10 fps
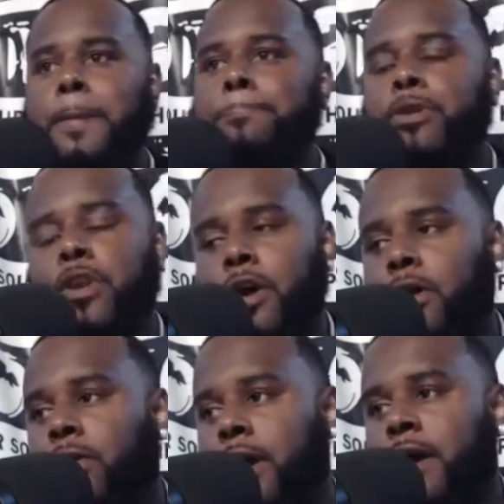you
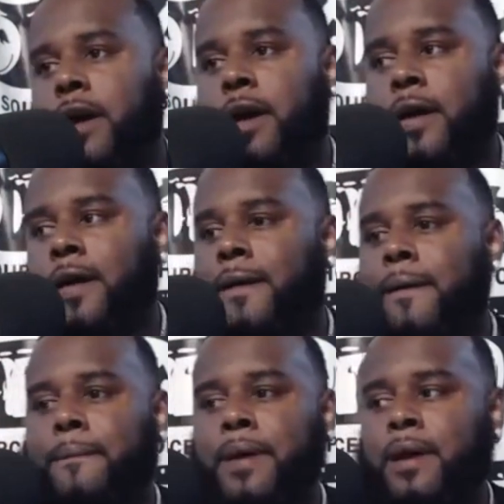know, uh, uh,
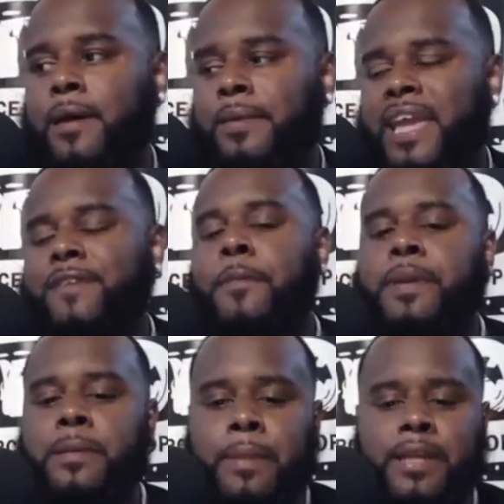um, um, gave up
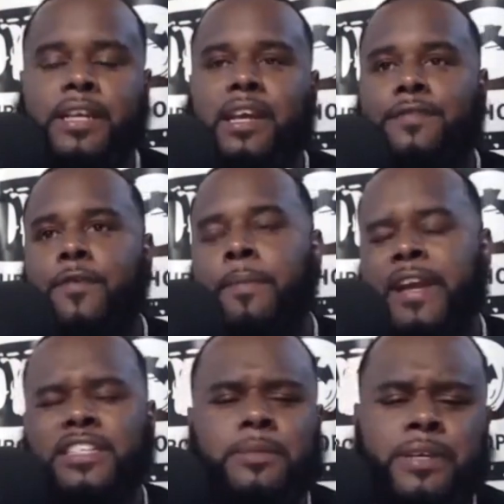any ma-
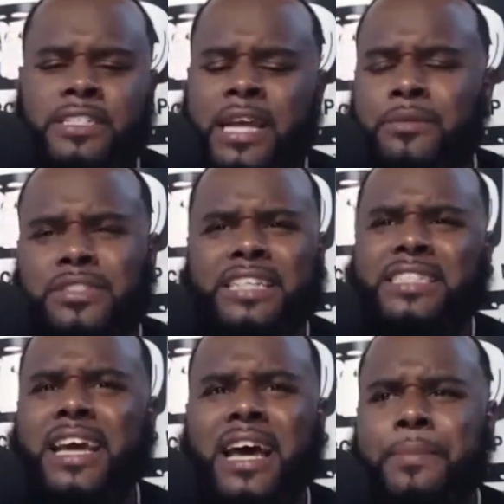information because that was like
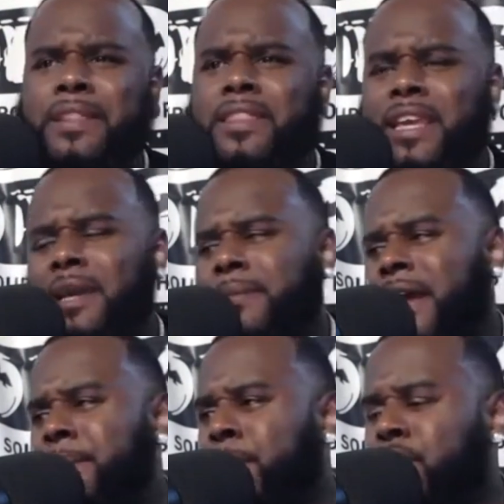the common theme
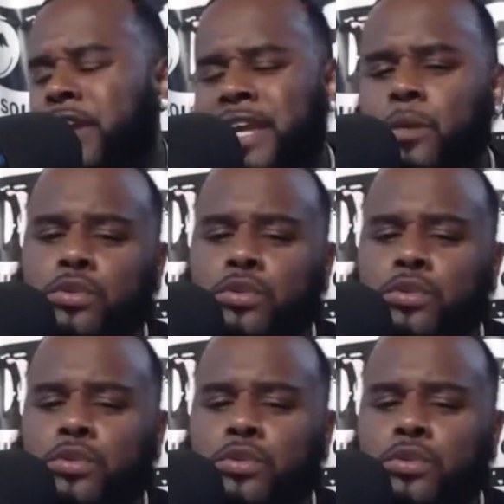that Murder Inc.